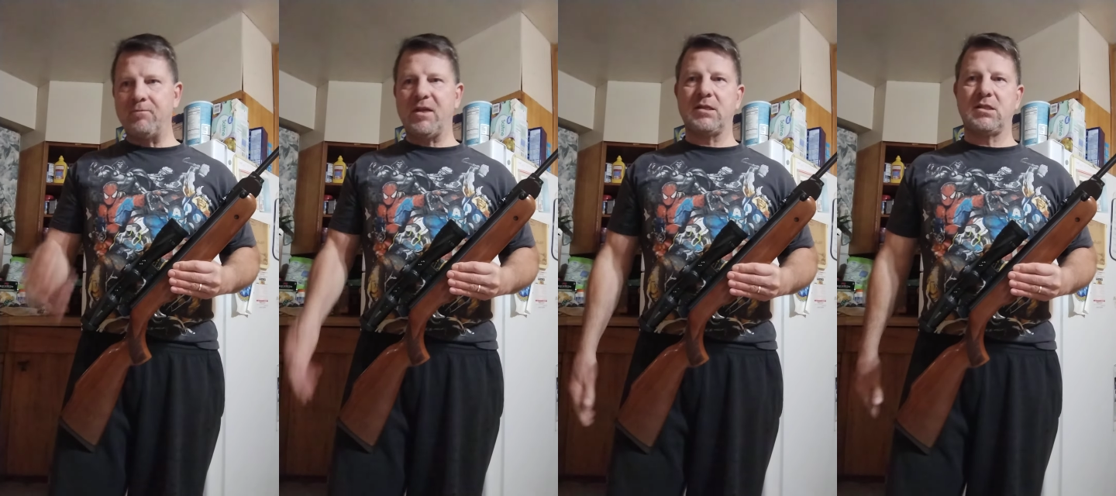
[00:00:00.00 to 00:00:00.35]

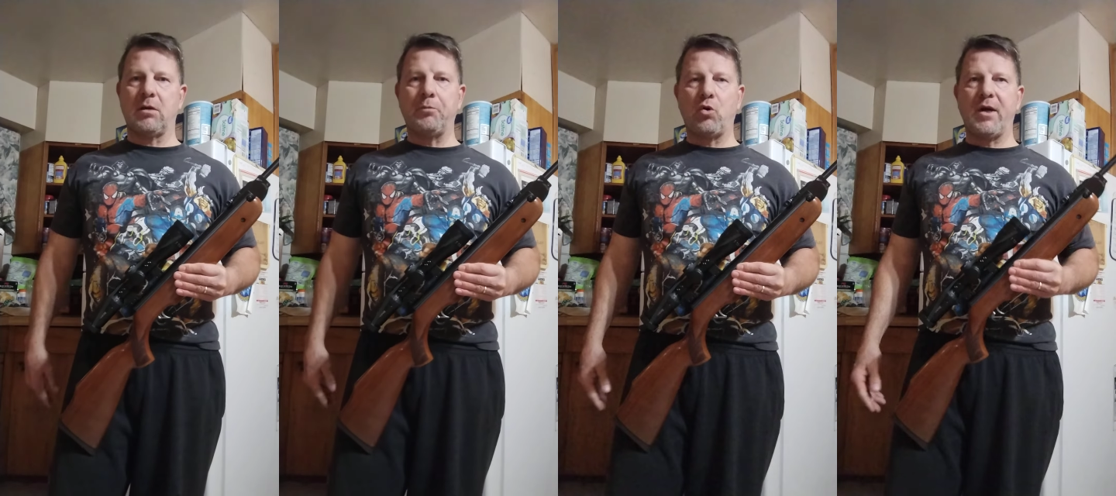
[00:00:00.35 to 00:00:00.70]
At
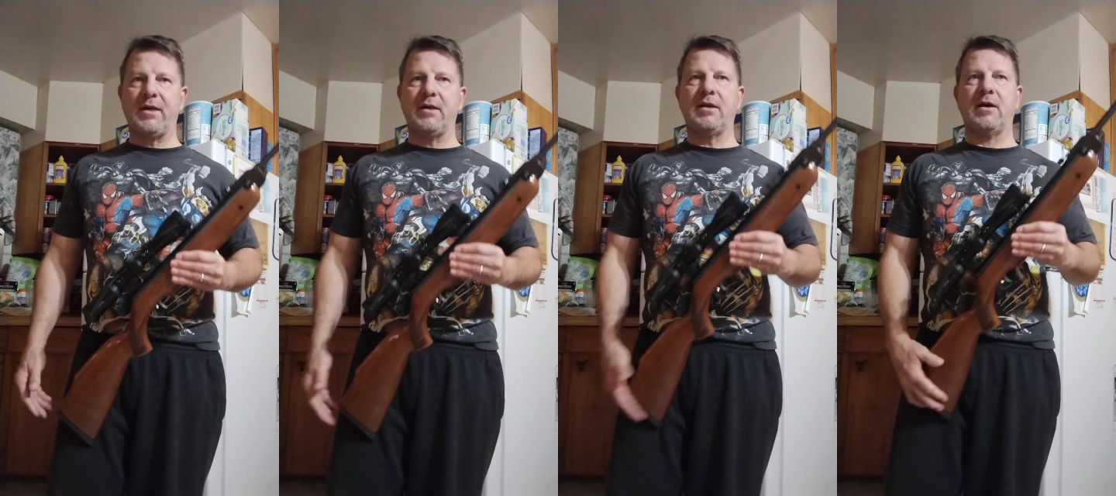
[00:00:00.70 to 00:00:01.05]
some
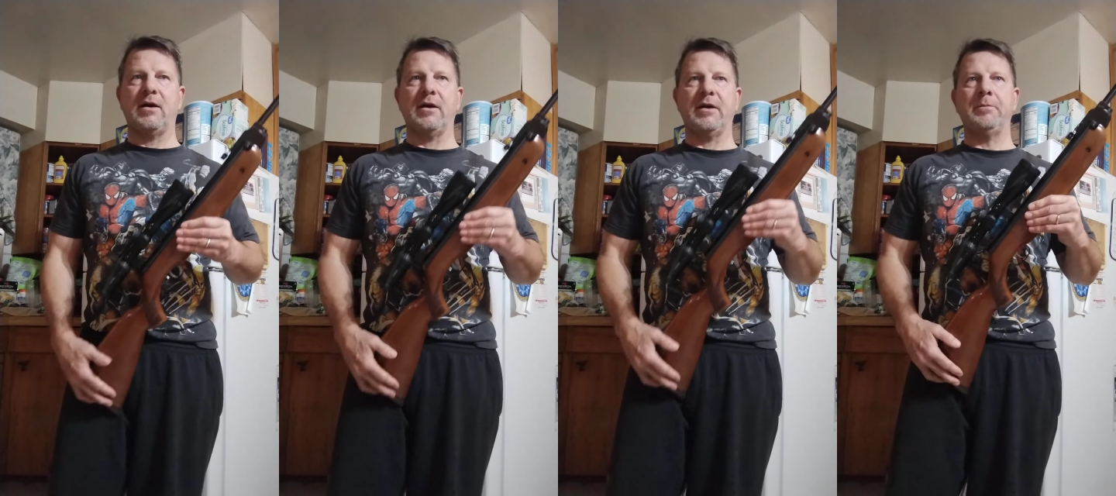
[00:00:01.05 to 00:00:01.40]
point in
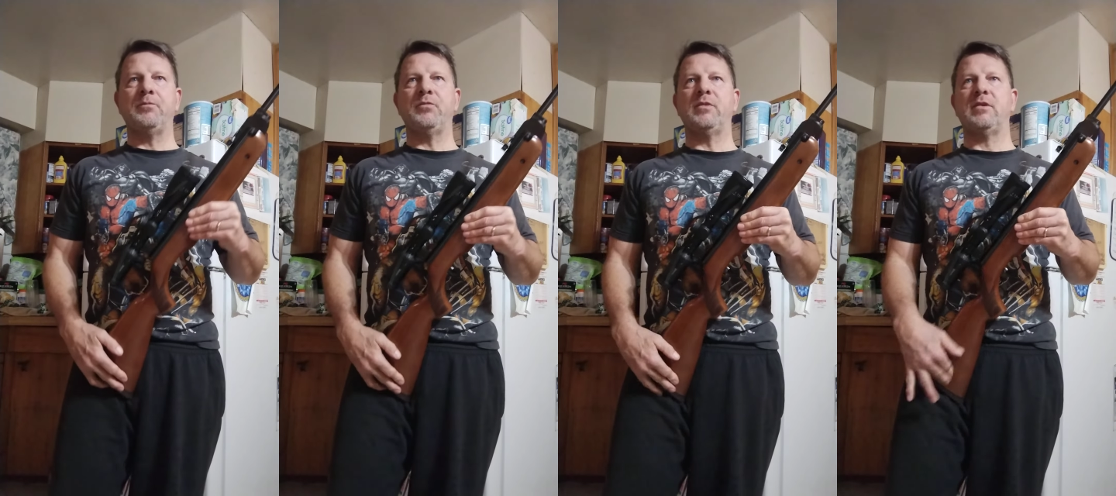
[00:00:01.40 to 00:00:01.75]

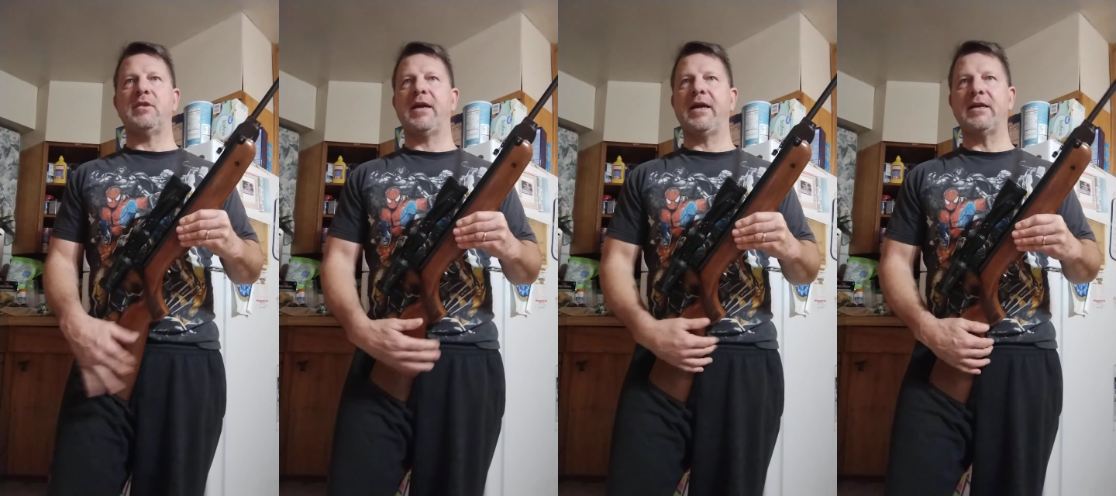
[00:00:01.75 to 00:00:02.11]
time,
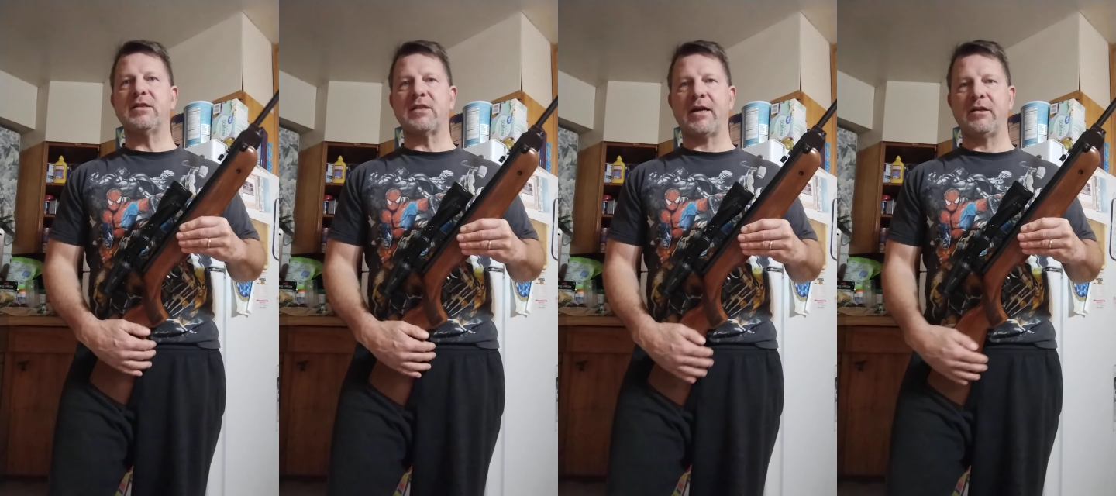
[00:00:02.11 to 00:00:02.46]
they
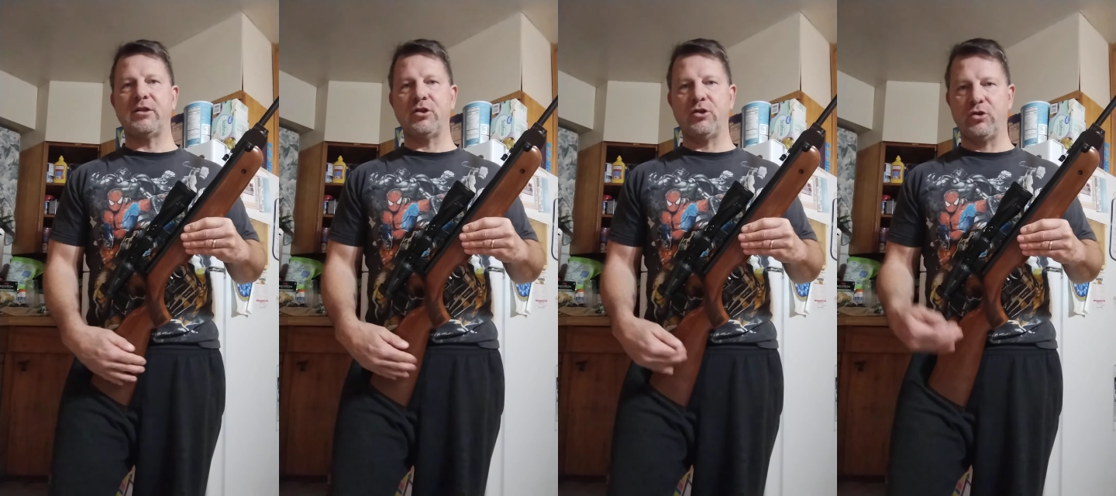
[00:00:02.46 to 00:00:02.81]

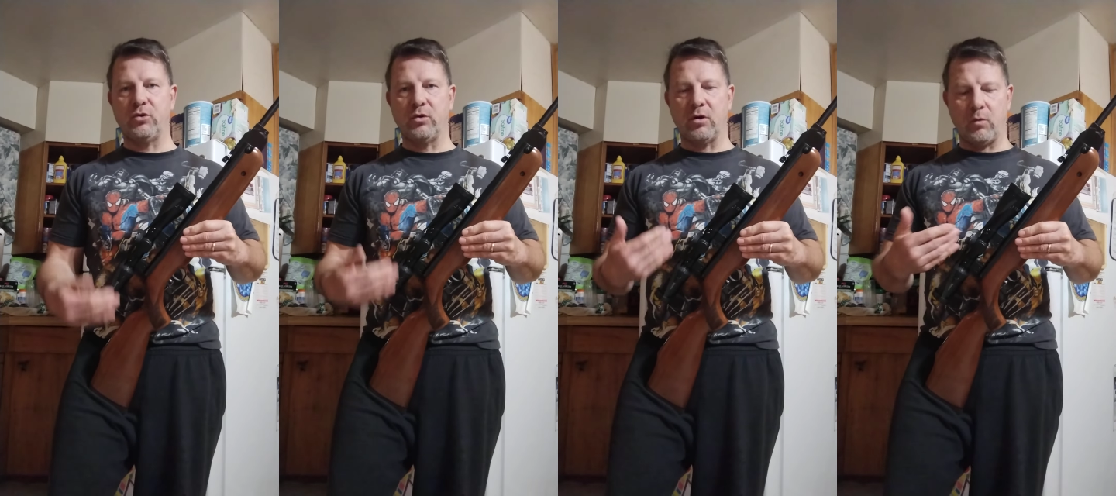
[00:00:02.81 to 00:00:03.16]
decided to
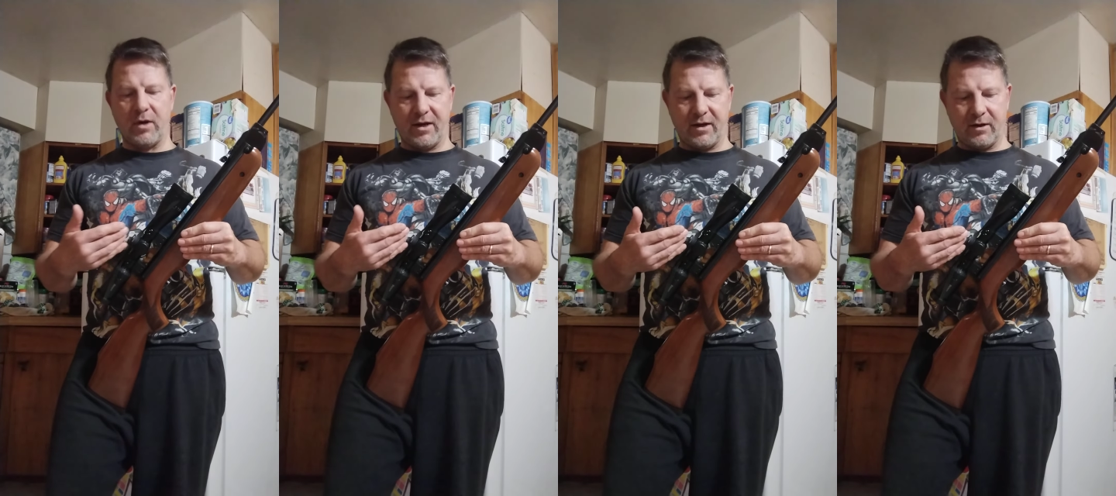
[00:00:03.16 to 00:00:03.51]
do
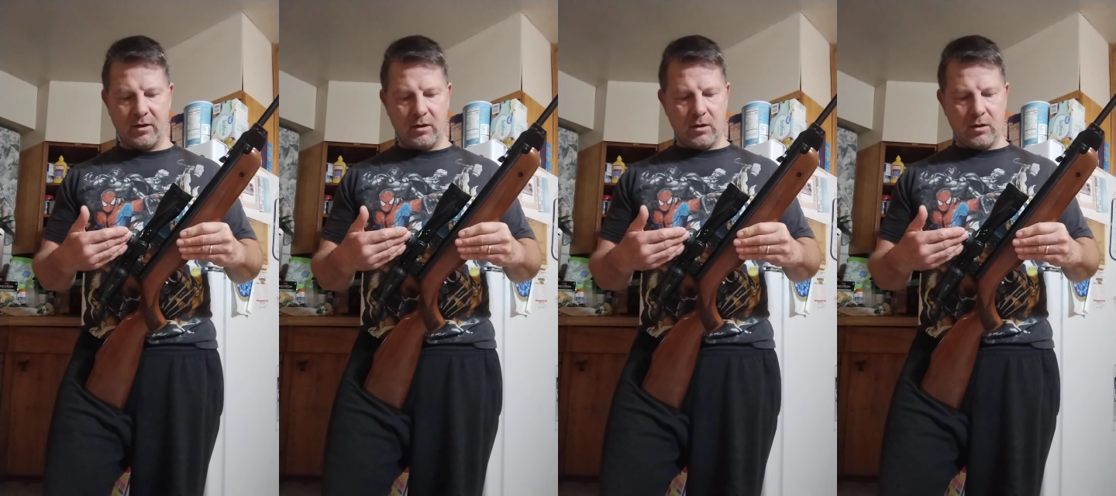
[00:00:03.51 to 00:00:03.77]
away